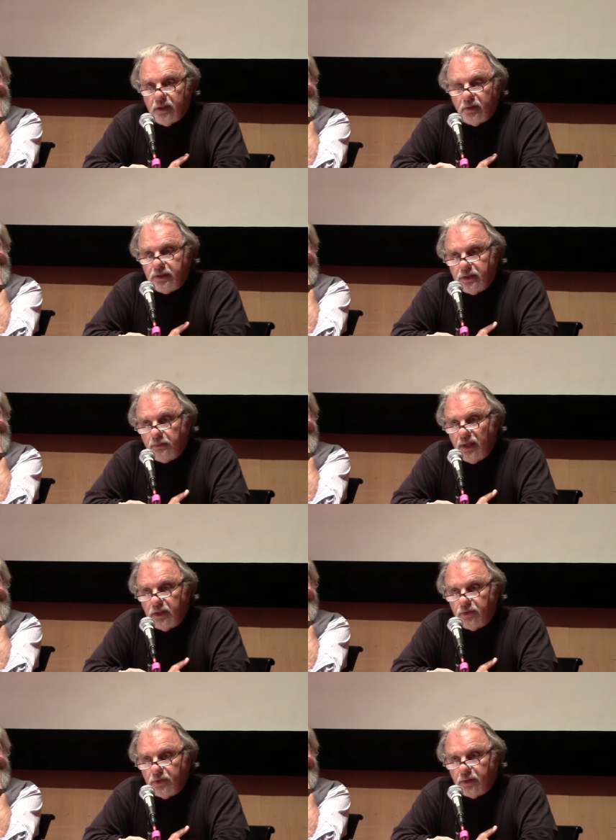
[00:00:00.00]
Well, this is a
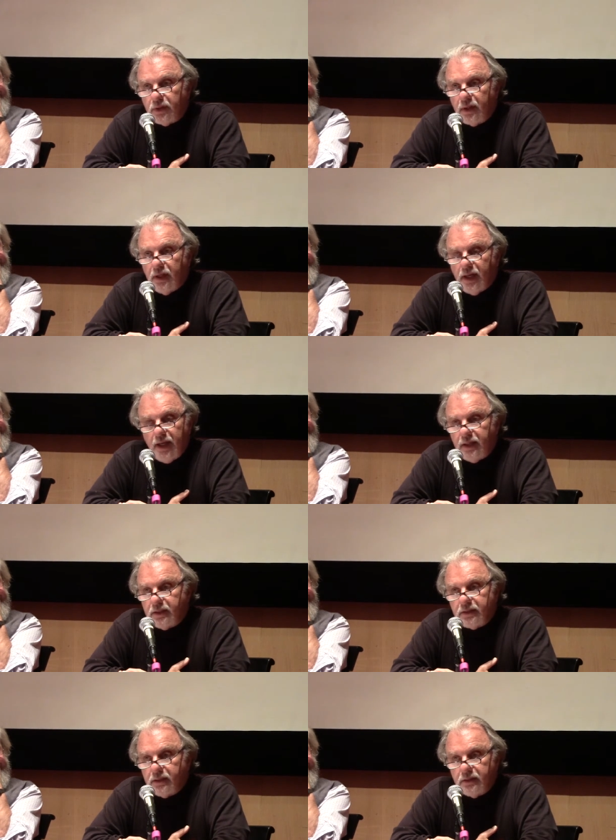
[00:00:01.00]
metaphor, and
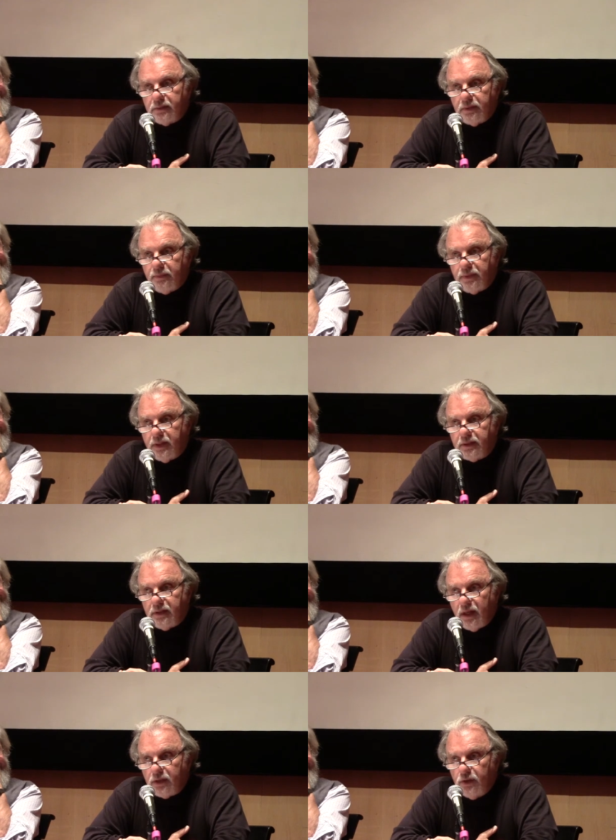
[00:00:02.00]
it's, a, it's
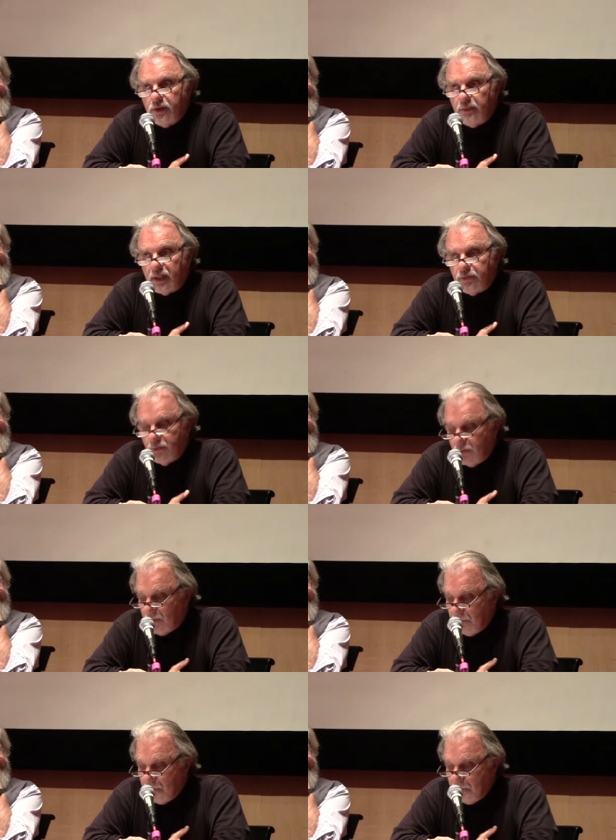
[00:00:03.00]
not a good metaphor.